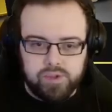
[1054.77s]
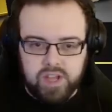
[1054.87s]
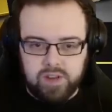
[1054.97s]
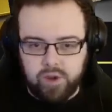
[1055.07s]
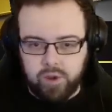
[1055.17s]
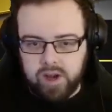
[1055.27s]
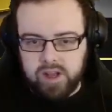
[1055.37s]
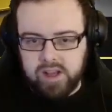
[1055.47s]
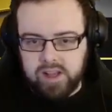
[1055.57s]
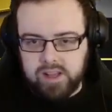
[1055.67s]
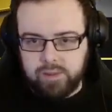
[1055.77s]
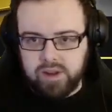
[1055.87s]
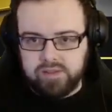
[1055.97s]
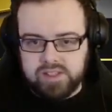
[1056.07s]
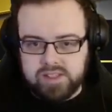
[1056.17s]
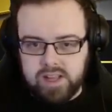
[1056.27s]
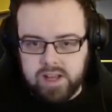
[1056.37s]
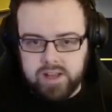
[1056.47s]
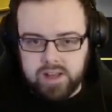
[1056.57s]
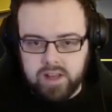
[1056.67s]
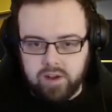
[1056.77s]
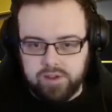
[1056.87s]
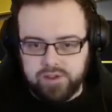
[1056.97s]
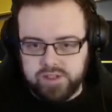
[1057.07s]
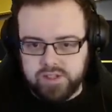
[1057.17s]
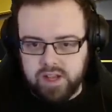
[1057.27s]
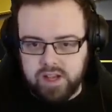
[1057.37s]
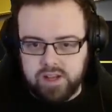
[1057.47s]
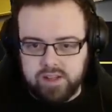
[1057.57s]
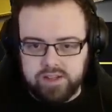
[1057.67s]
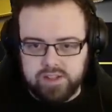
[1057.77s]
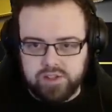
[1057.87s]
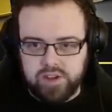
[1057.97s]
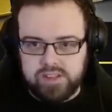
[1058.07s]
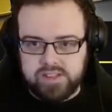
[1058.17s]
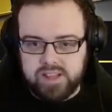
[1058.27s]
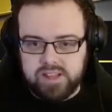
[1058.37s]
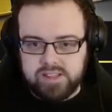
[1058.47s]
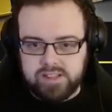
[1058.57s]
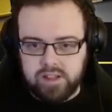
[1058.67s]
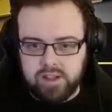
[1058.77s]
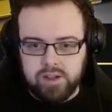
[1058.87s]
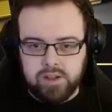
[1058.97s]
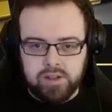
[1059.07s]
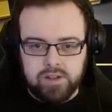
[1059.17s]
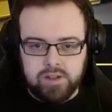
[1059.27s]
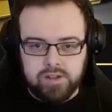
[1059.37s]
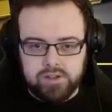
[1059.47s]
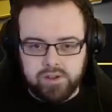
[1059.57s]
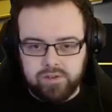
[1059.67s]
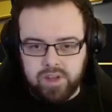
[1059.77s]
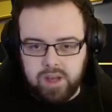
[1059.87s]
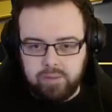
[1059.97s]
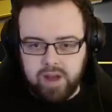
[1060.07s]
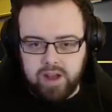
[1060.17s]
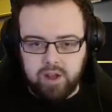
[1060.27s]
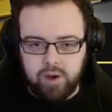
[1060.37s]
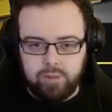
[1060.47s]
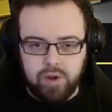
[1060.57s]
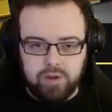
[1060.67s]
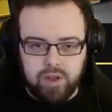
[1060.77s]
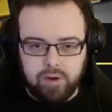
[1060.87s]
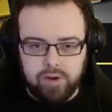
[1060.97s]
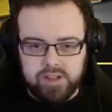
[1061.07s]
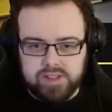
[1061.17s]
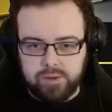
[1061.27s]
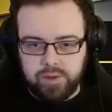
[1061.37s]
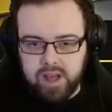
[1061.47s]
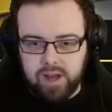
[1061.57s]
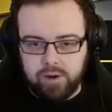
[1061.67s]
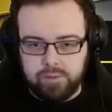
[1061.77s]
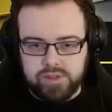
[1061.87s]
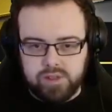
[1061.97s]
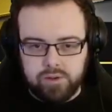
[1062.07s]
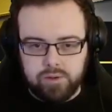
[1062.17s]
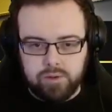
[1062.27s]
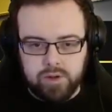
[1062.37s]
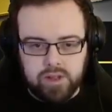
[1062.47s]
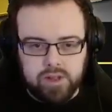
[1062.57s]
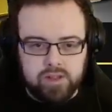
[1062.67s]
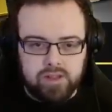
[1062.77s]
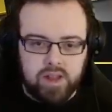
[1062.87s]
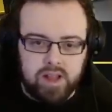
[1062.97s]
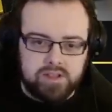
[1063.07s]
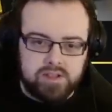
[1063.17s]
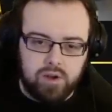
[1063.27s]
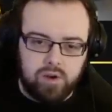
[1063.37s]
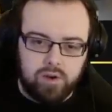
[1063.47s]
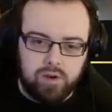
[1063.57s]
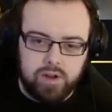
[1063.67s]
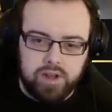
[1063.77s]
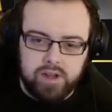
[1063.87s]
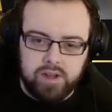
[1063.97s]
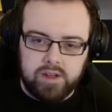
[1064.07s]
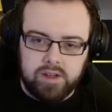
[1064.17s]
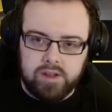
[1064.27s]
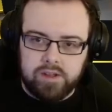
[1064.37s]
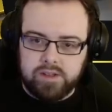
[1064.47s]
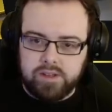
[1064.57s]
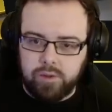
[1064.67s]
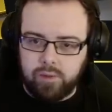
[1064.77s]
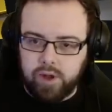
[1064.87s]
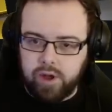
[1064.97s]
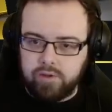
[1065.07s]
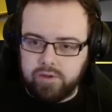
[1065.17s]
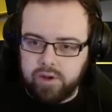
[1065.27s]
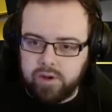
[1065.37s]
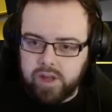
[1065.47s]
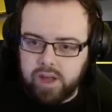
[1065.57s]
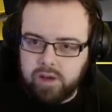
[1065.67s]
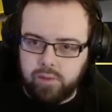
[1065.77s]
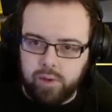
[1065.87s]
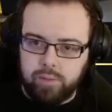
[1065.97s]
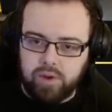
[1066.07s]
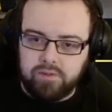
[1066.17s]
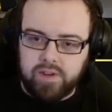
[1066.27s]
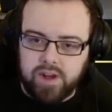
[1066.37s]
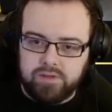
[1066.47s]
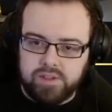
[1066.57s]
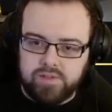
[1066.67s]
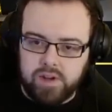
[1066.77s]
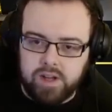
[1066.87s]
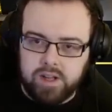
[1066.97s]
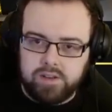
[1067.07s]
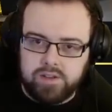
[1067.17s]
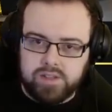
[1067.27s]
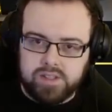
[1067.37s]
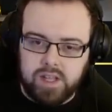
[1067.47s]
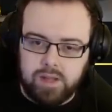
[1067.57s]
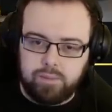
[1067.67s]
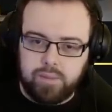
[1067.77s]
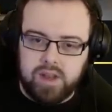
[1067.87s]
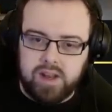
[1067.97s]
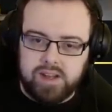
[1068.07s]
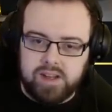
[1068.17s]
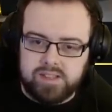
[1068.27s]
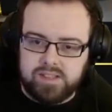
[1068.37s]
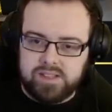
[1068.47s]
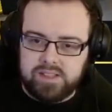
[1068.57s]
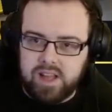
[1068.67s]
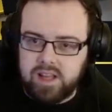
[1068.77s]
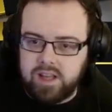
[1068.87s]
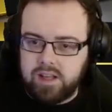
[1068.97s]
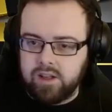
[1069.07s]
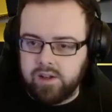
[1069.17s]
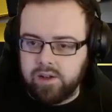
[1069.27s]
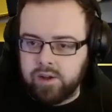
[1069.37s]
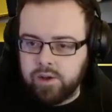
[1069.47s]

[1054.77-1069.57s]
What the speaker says: which can require a little bit of sliding on just the straights here to sort of keep that combo going until we get up to the next corner. Don't want to overcook it. 1.5 is fine. Just keep it nice and steady.